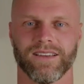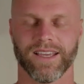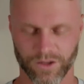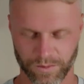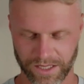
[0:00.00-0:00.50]

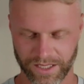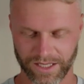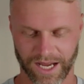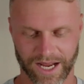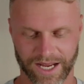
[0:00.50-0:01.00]
It could be
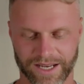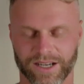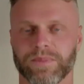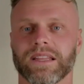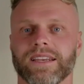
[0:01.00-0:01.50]
our
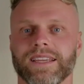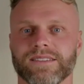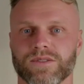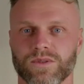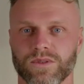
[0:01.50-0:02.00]
ability
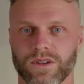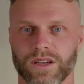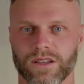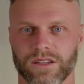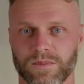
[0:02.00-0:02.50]
to
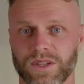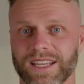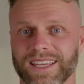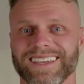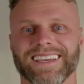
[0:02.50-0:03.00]

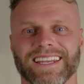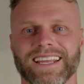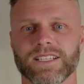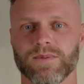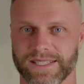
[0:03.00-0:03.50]
communicate and
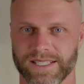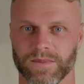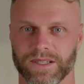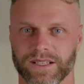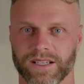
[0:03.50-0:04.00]
connect with
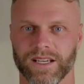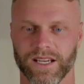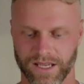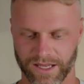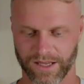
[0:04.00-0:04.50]
someone.
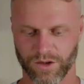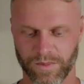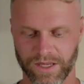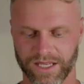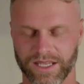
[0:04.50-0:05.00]
It could
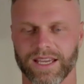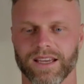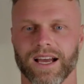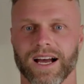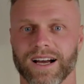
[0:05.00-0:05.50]
be
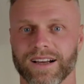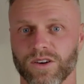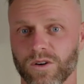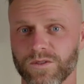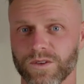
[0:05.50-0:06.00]
our
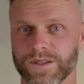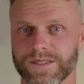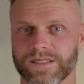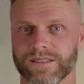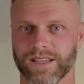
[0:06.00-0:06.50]

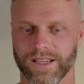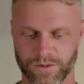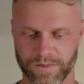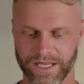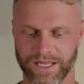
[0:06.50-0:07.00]
confidence. It
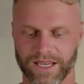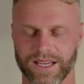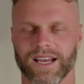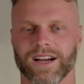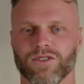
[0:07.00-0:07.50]
could be
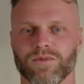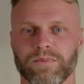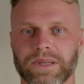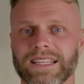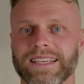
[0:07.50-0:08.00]
our
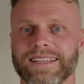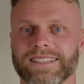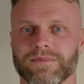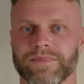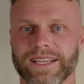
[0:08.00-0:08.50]
ability
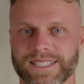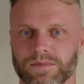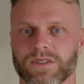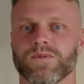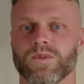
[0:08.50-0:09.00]
to make
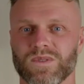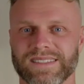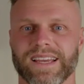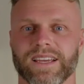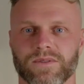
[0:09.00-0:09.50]
someone feel
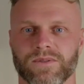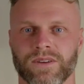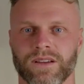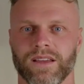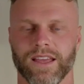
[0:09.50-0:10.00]
safe.
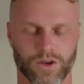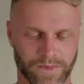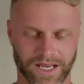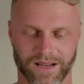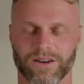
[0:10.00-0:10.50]
It could
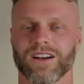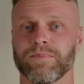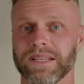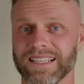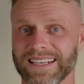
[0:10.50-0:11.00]
be our
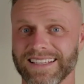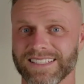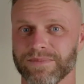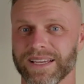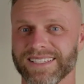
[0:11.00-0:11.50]
ability
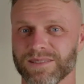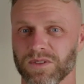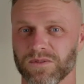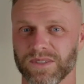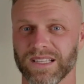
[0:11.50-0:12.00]
to make
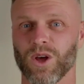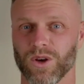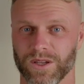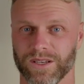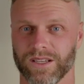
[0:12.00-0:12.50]
someone feel
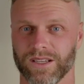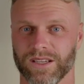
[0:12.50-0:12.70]
heard.